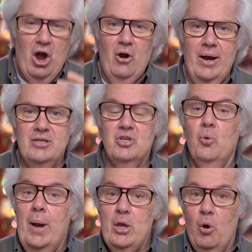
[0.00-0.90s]
All right, so
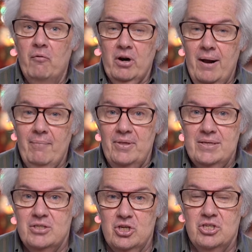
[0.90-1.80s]
the way you overcome
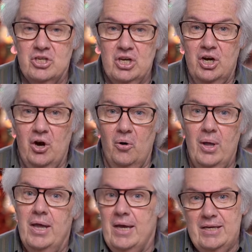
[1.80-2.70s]
this, just so you know,
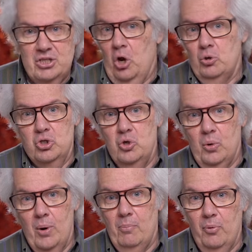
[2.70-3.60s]
is don't shoot
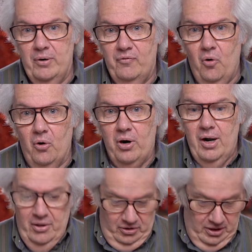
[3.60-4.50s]
at 1.4.
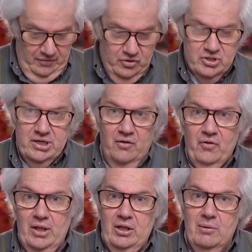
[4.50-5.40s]
Give
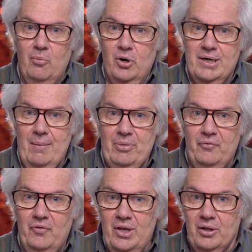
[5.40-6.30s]
yourself a little more depth
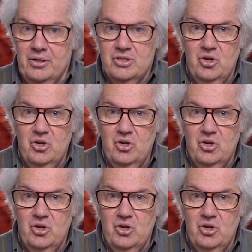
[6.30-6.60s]
of field.